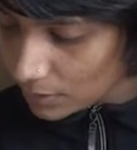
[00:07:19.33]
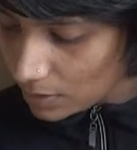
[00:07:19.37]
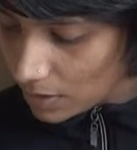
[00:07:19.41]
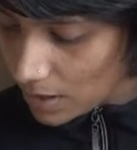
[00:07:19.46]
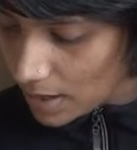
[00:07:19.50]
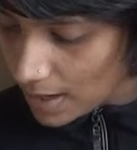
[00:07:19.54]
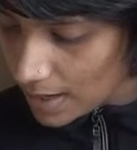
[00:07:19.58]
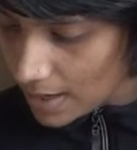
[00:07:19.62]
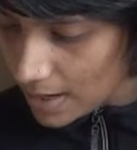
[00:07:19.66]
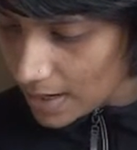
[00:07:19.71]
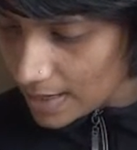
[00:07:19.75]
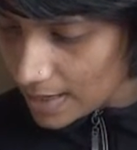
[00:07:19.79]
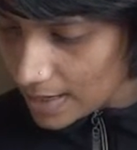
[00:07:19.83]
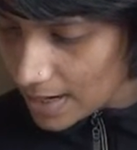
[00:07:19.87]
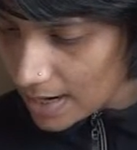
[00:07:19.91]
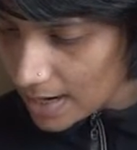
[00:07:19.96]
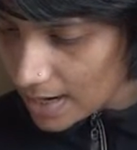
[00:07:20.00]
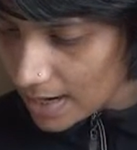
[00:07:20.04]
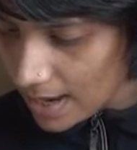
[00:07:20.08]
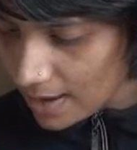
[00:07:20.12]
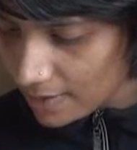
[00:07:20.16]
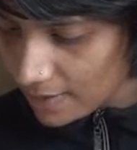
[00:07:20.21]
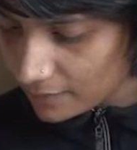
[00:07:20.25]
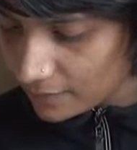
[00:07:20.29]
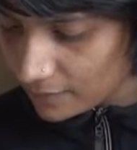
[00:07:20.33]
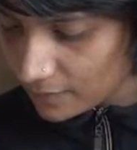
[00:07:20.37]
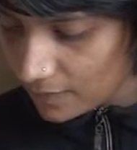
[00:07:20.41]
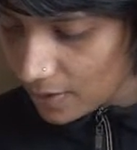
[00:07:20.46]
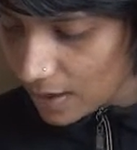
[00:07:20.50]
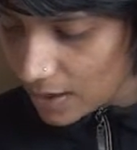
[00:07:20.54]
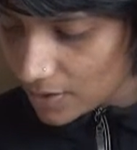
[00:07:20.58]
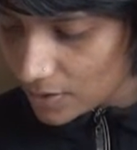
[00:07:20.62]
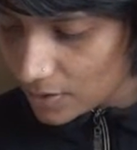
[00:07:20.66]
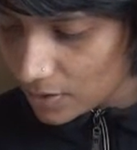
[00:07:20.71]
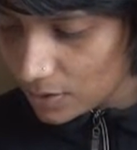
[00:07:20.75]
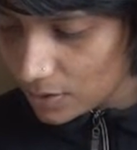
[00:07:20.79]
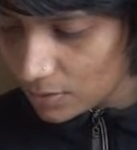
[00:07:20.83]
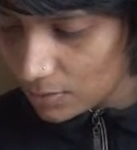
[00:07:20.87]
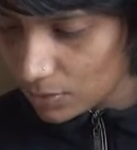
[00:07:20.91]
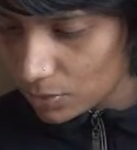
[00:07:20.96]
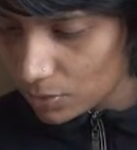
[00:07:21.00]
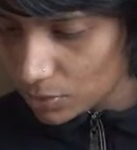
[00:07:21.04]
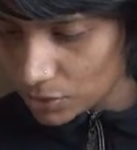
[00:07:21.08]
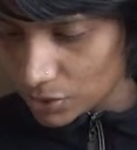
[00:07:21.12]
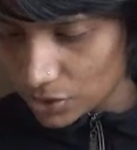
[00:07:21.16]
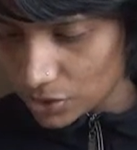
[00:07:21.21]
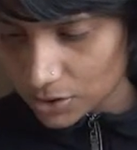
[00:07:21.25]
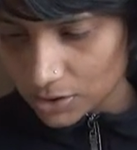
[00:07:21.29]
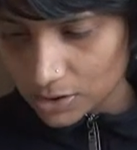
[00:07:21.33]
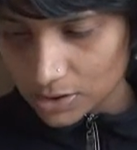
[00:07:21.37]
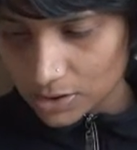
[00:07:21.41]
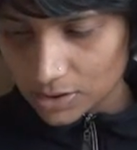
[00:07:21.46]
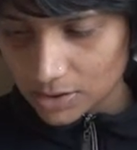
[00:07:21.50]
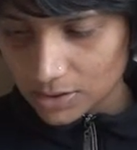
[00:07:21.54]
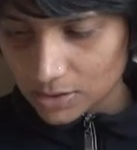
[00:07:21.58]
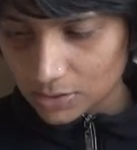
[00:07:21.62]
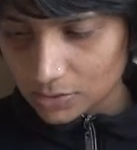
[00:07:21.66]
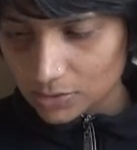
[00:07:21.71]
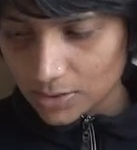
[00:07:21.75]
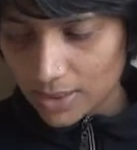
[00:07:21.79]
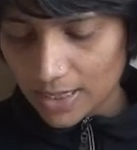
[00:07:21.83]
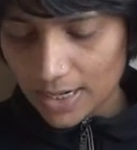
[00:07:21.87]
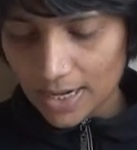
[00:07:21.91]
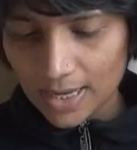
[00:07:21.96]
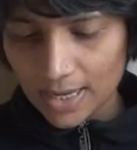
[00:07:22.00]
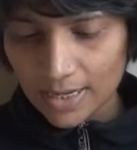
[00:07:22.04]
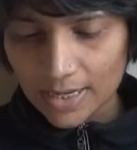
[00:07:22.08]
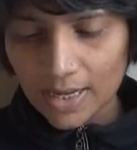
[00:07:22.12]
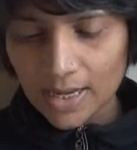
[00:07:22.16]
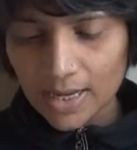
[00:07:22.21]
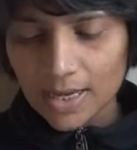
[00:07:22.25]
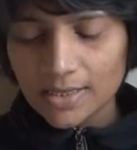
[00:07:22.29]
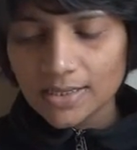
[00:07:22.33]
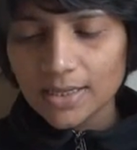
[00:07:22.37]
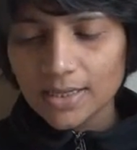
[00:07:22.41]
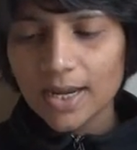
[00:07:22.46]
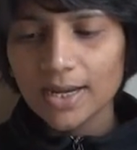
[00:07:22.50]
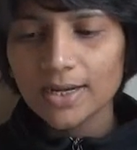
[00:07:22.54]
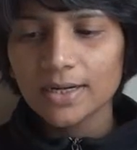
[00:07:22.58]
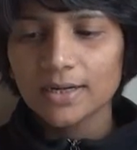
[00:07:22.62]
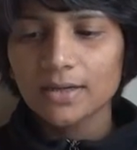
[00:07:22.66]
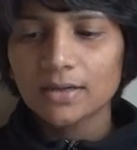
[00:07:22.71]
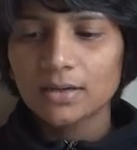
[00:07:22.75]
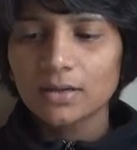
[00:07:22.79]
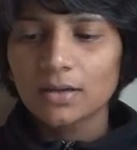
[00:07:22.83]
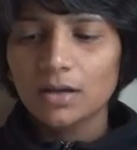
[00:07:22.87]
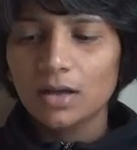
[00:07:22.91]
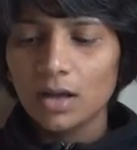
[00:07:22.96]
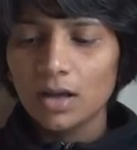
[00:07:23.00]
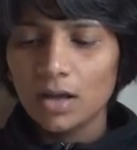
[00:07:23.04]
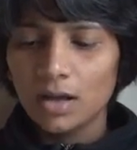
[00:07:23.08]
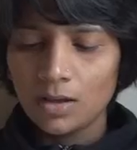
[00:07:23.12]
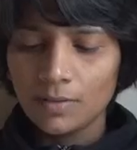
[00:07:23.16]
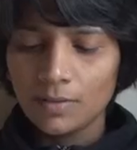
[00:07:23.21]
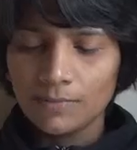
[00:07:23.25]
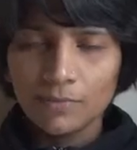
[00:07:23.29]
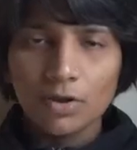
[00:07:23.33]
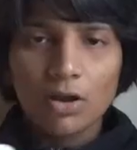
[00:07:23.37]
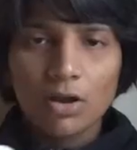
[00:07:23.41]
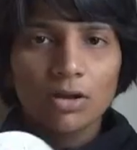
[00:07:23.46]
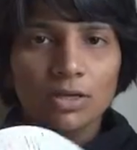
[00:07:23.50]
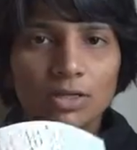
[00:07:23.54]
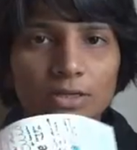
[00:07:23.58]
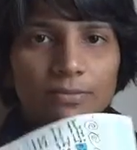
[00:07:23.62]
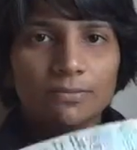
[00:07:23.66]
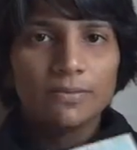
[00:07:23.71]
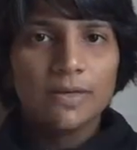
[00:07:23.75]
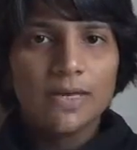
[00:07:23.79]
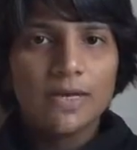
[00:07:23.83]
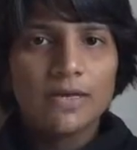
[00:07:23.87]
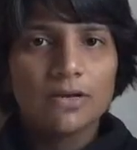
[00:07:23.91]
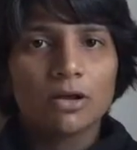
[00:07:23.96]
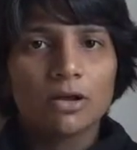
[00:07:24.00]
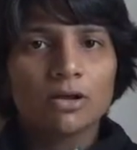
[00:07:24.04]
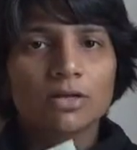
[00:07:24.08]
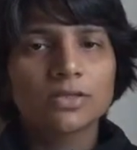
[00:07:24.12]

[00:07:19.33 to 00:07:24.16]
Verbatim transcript: and I, I have other emotions too that I kind of um, contemplate on.